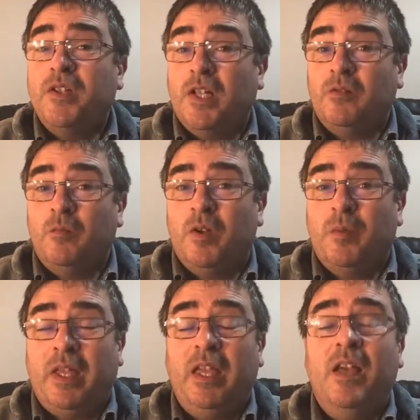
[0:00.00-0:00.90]
more of their
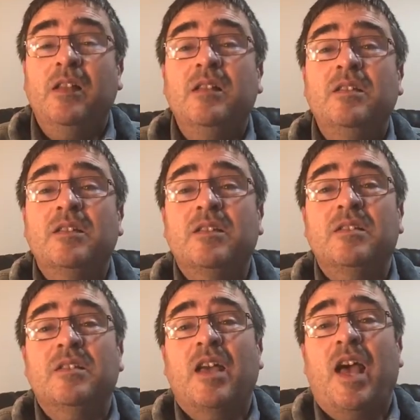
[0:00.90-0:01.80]
children would have been
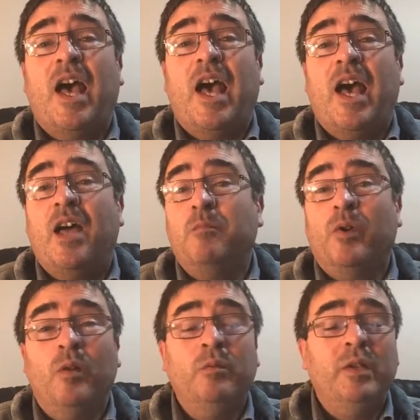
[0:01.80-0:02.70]
killed.
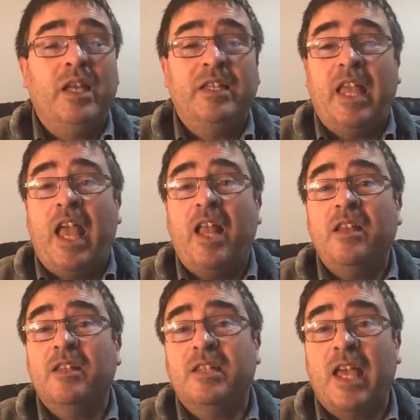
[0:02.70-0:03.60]
And probably
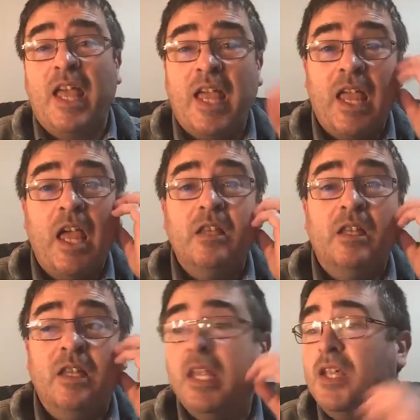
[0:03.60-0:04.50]
at the end of the
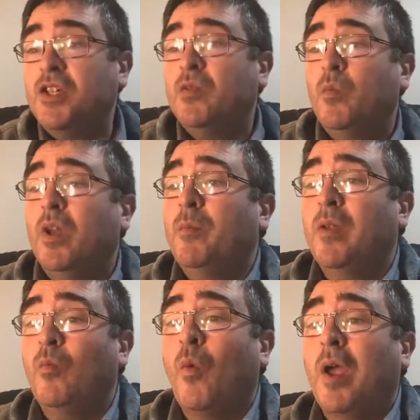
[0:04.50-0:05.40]
day, the
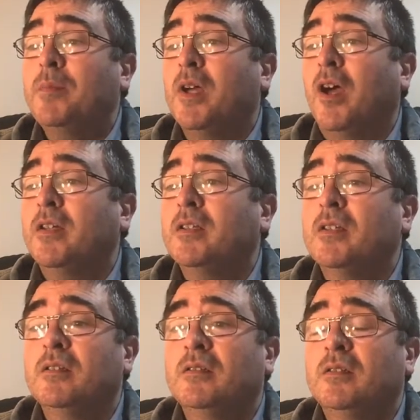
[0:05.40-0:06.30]
nation would have been wiped
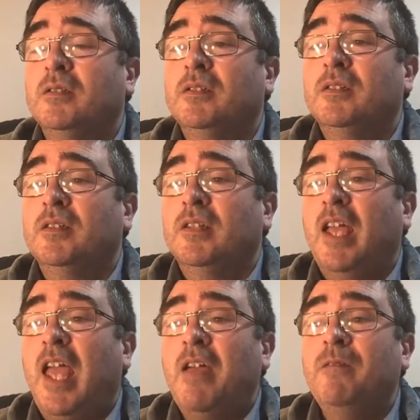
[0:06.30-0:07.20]
out
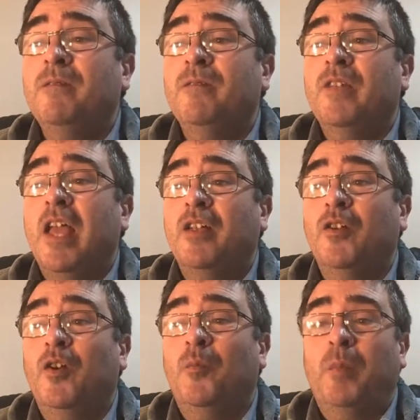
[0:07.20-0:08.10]
if
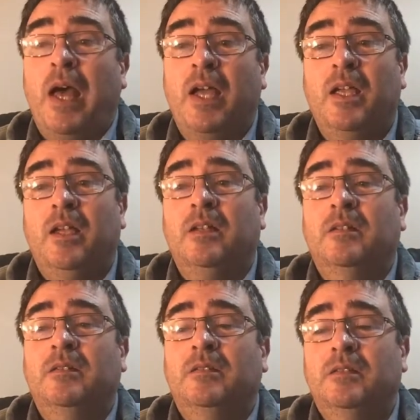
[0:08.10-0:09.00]
they had gone
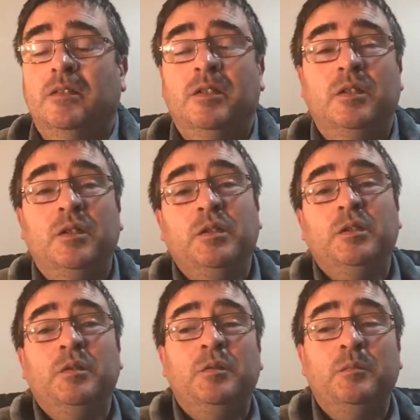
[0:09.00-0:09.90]
back.
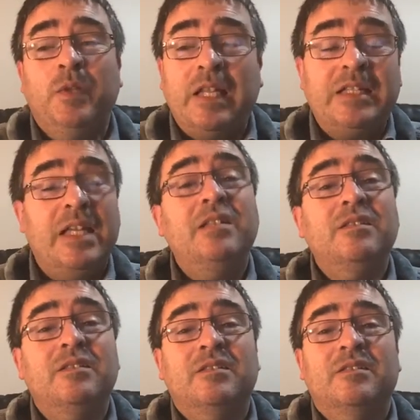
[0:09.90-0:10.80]
But
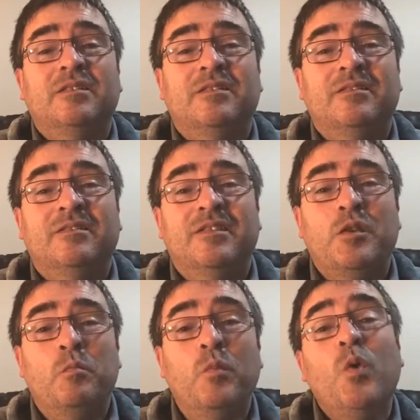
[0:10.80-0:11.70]
they didn't.
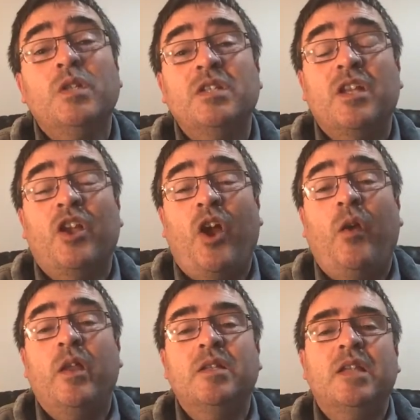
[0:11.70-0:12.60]

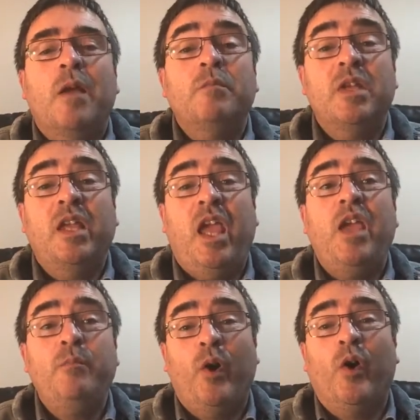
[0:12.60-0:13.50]
Moses encouraged
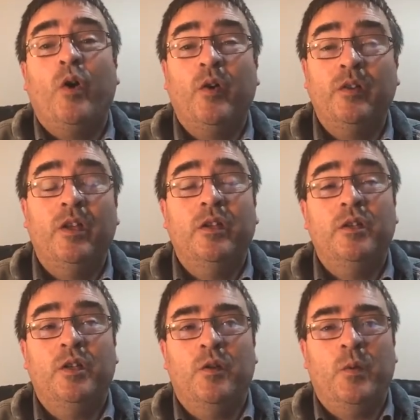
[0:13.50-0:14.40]
them to keep
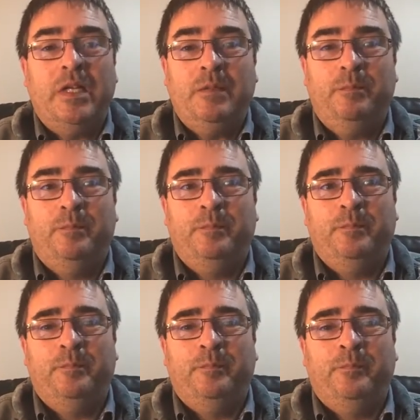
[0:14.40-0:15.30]
on going.